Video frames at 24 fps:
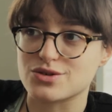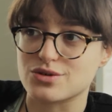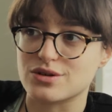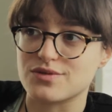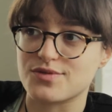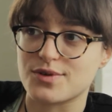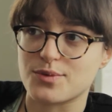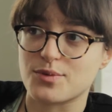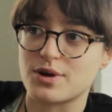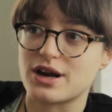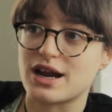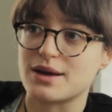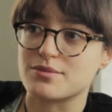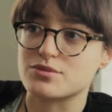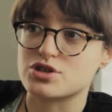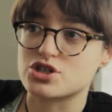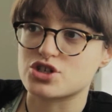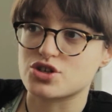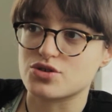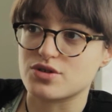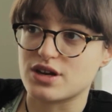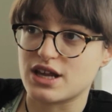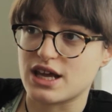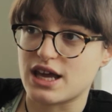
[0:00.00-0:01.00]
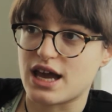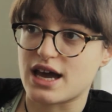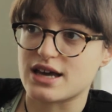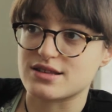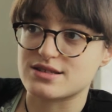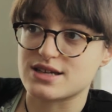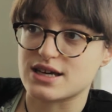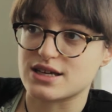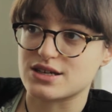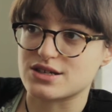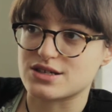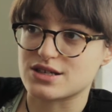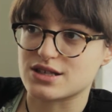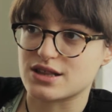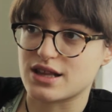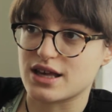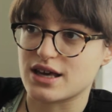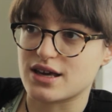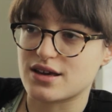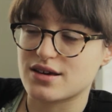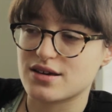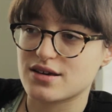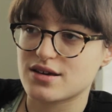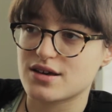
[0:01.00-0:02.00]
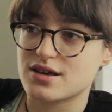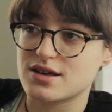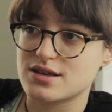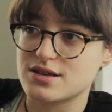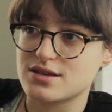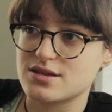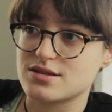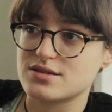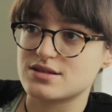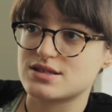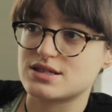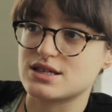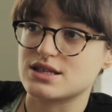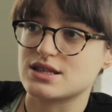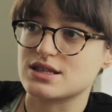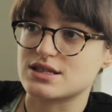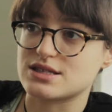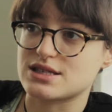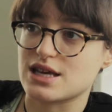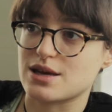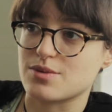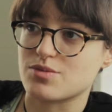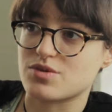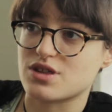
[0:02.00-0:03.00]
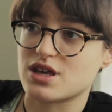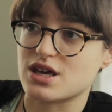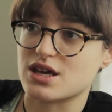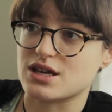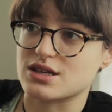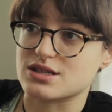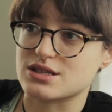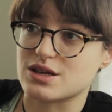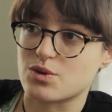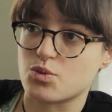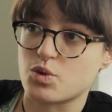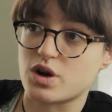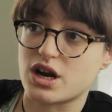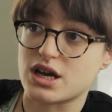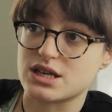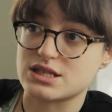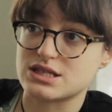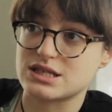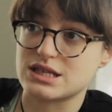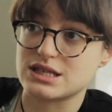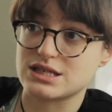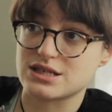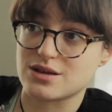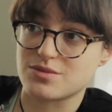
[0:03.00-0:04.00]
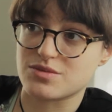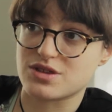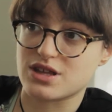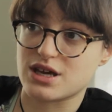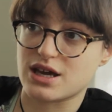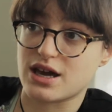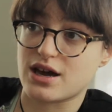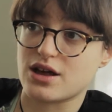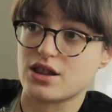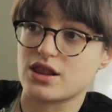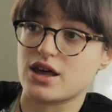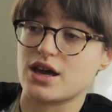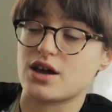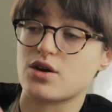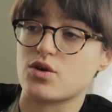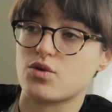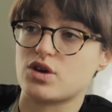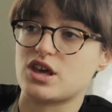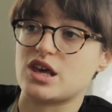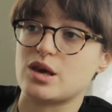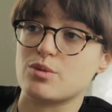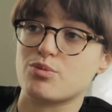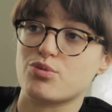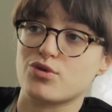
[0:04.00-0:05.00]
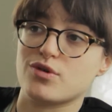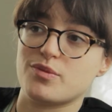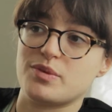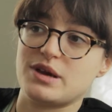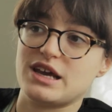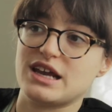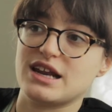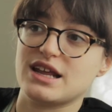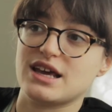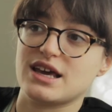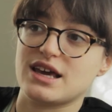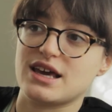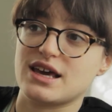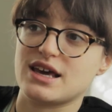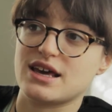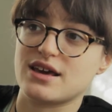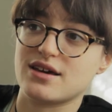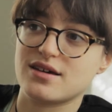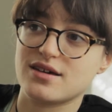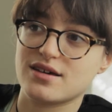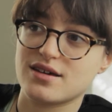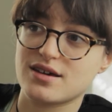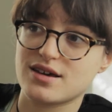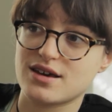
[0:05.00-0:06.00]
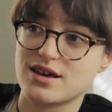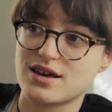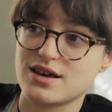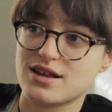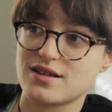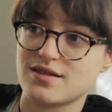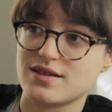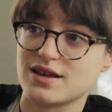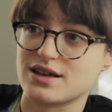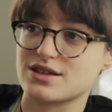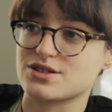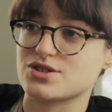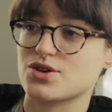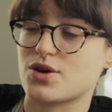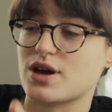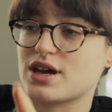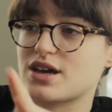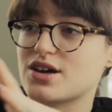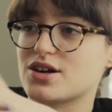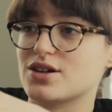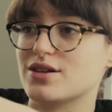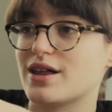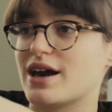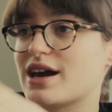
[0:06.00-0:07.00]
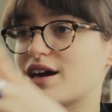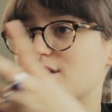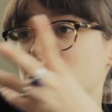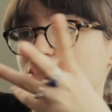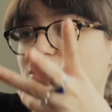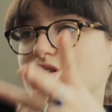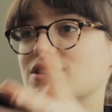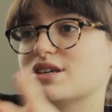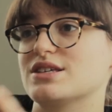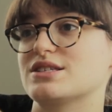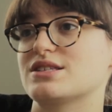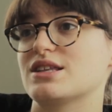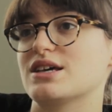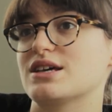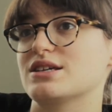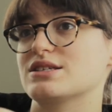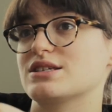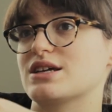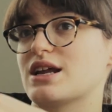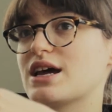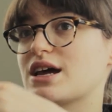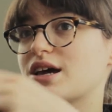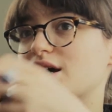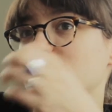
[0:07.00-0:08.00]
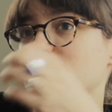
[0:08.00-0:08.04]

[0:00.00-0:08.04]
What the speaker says: So even when I'm shooting, I tend to like see the same things, and when I see something, I like keep repeating it. Like, so I collect all these things, and I